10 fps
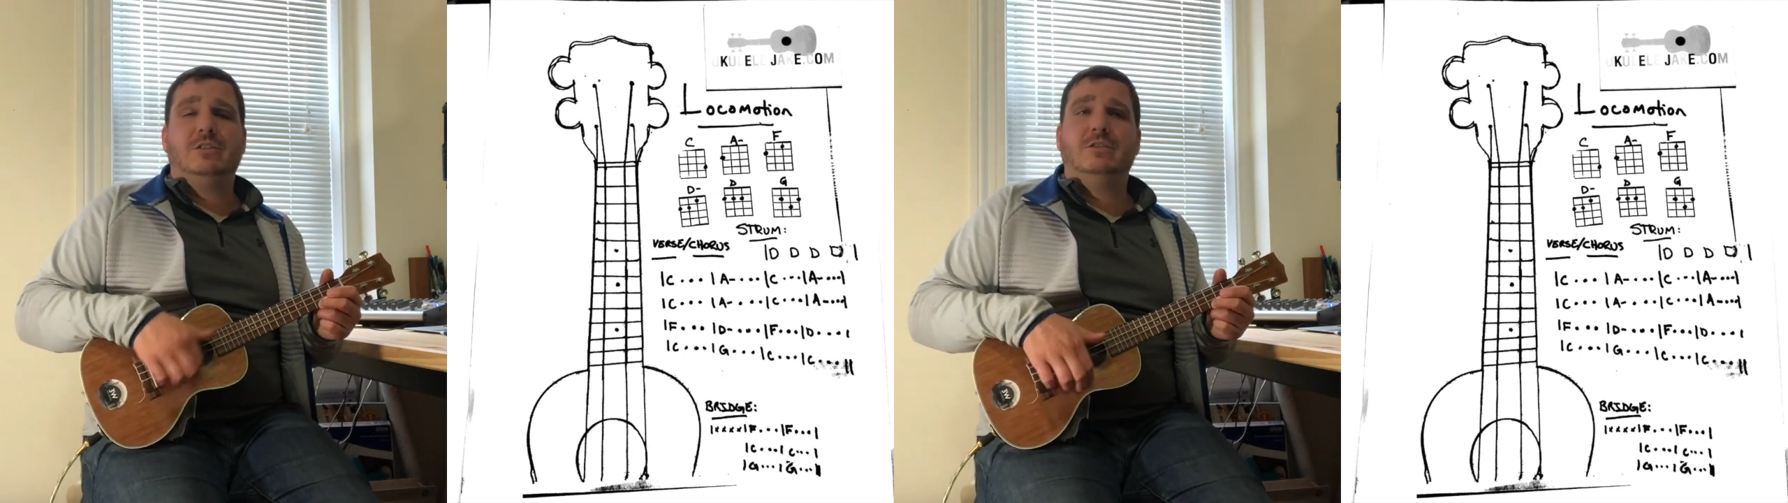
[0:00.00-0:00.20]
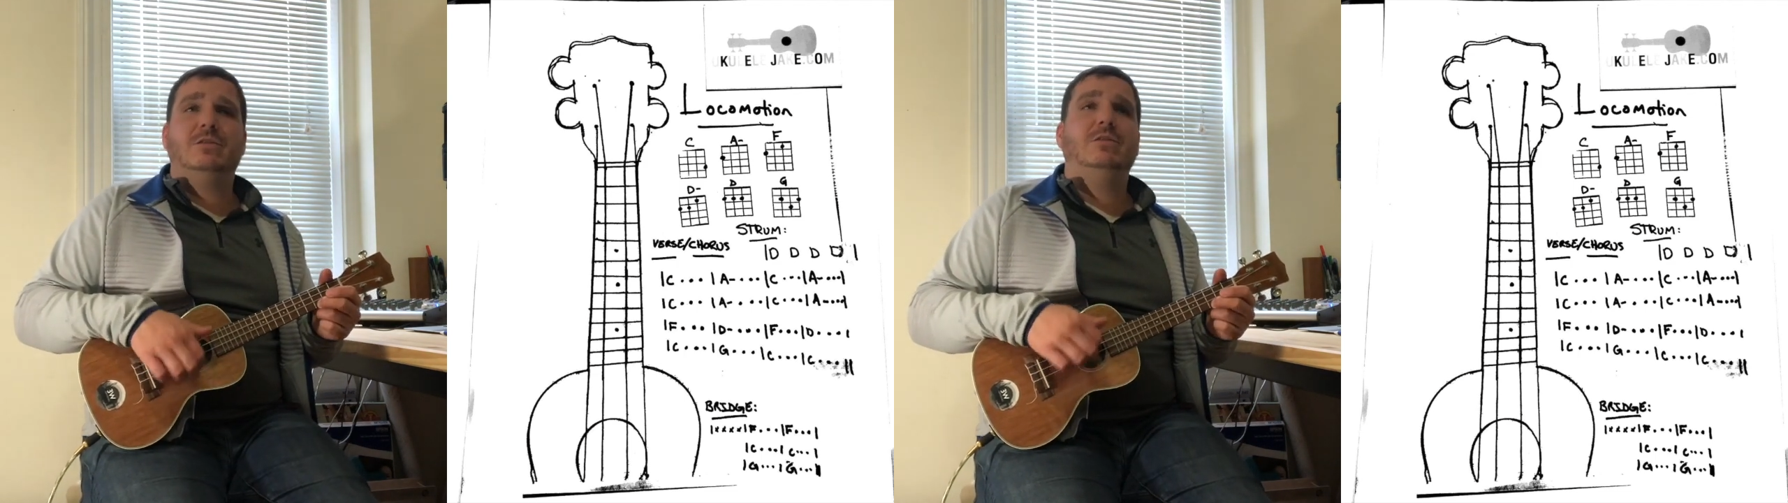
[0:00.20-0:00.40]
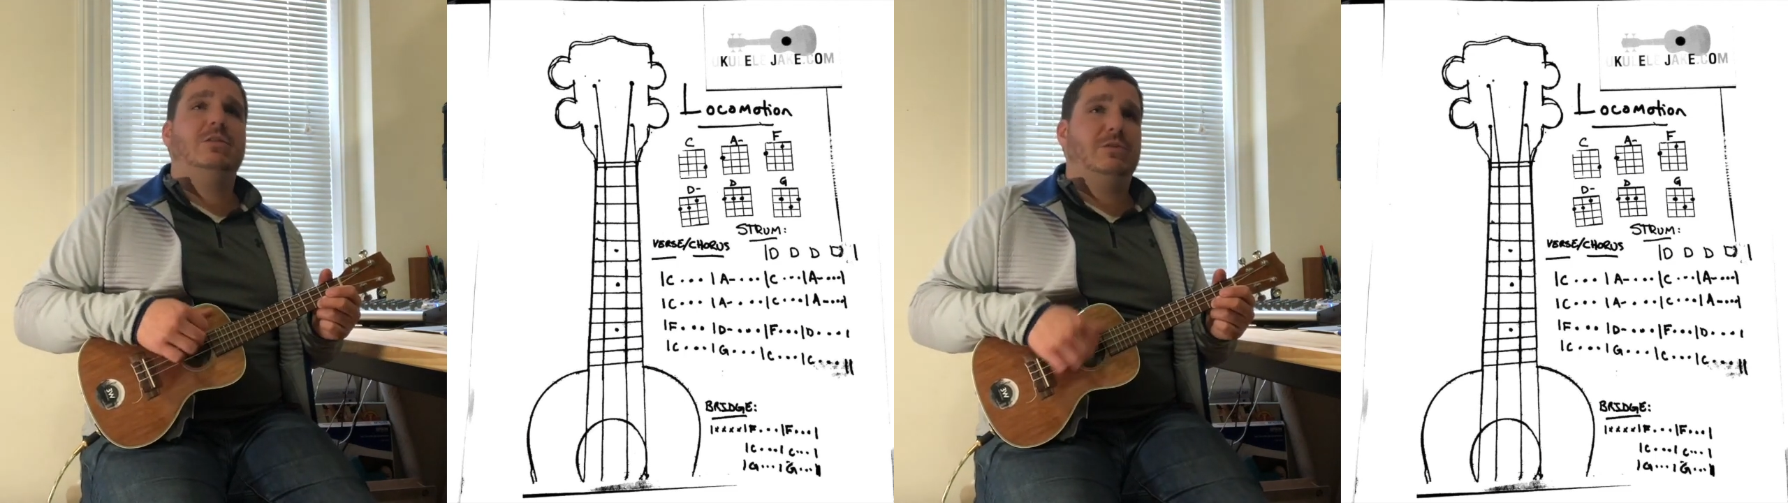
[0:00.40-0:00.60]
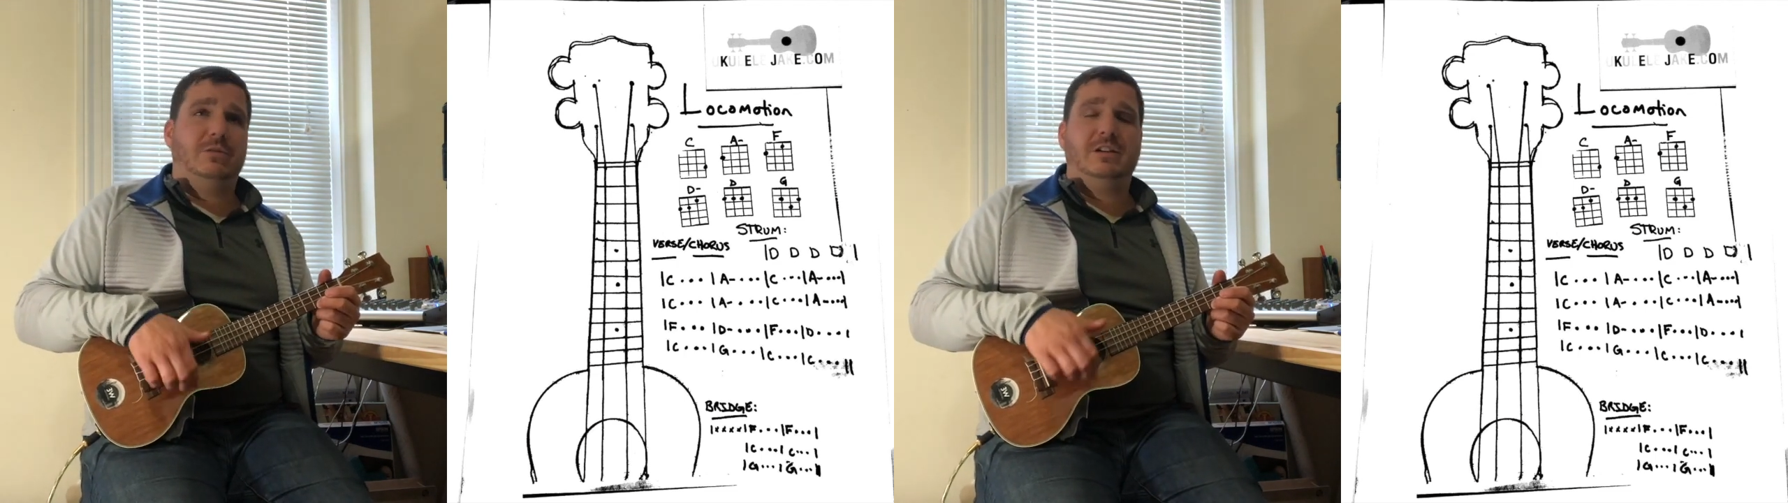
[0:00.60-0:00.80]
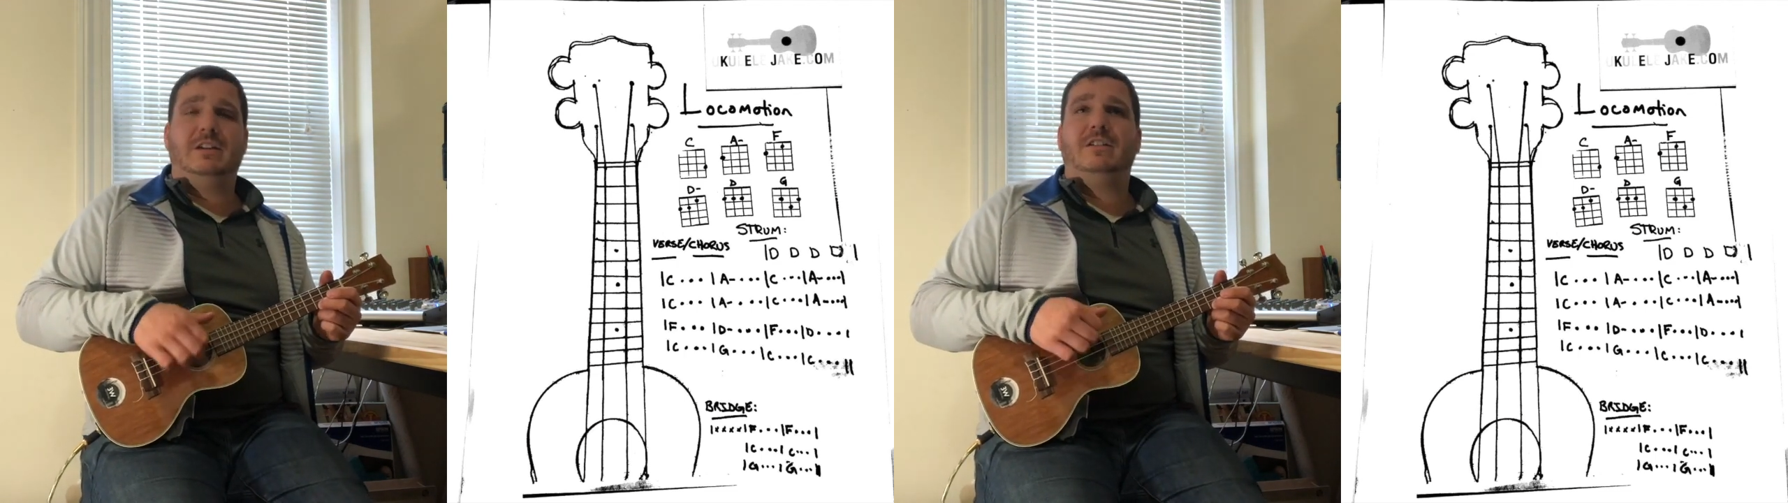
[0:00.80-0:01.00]
2,
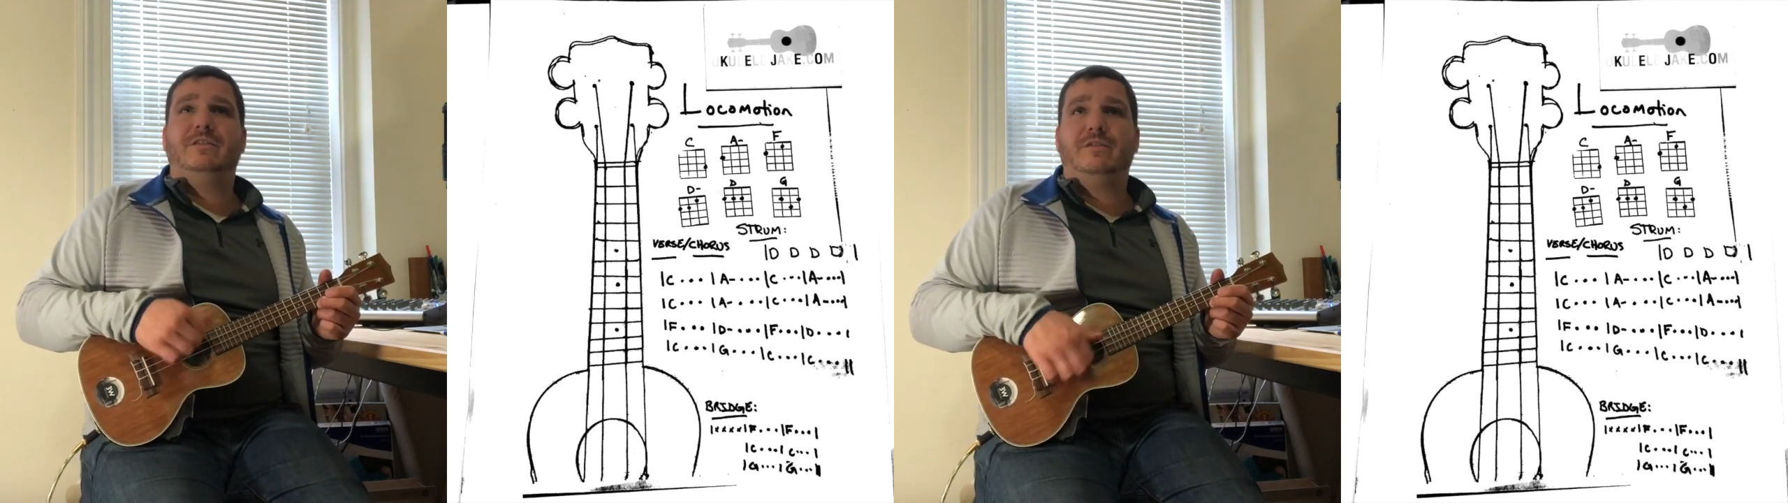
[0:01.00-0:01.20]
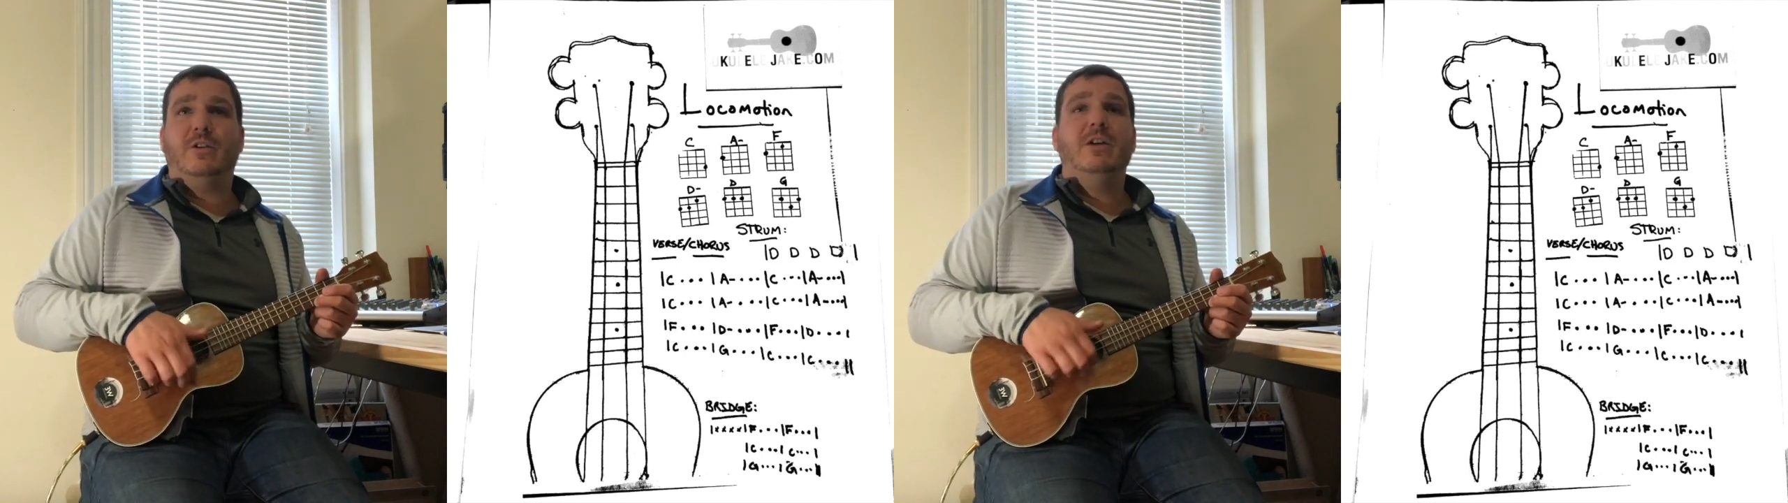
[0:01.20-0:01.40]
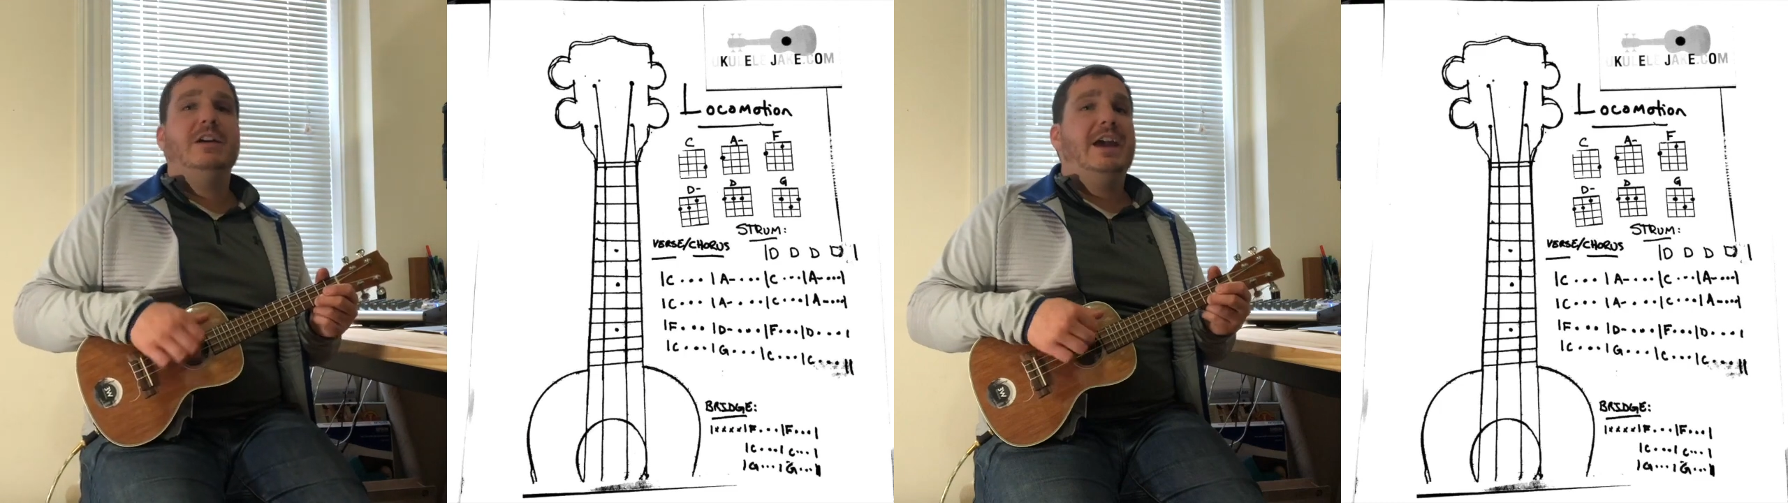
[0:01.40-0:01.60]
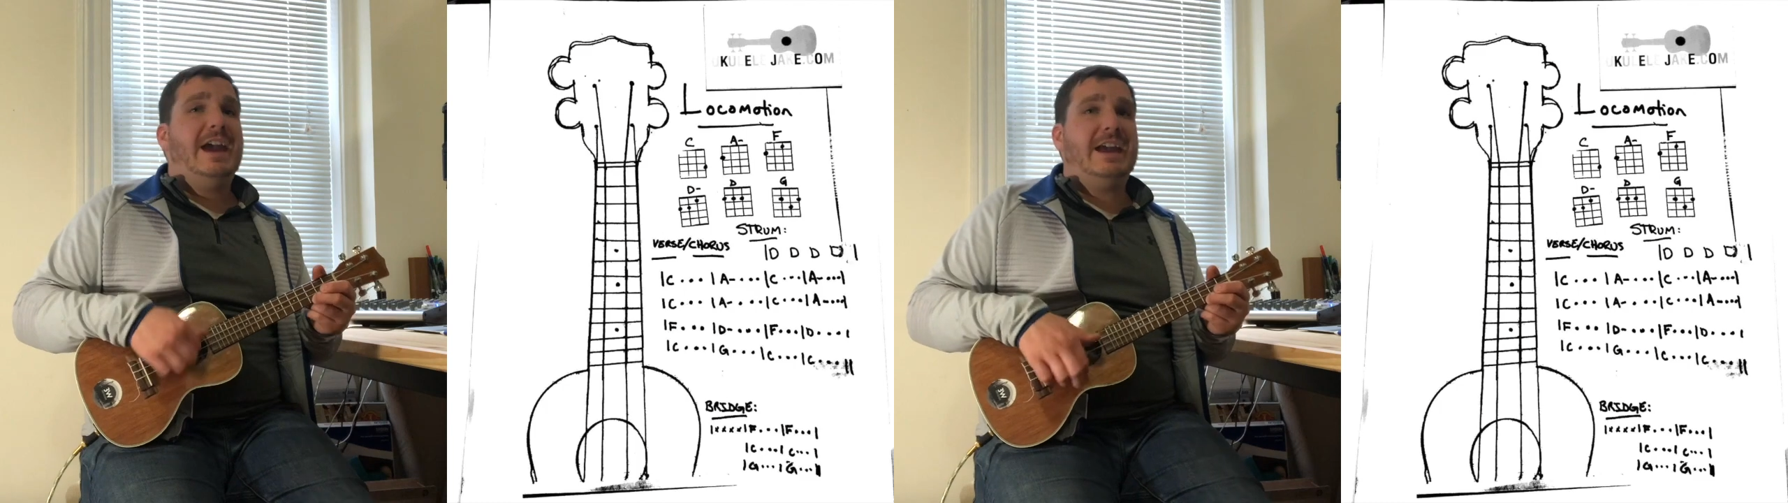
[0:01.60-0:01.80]
3, 4,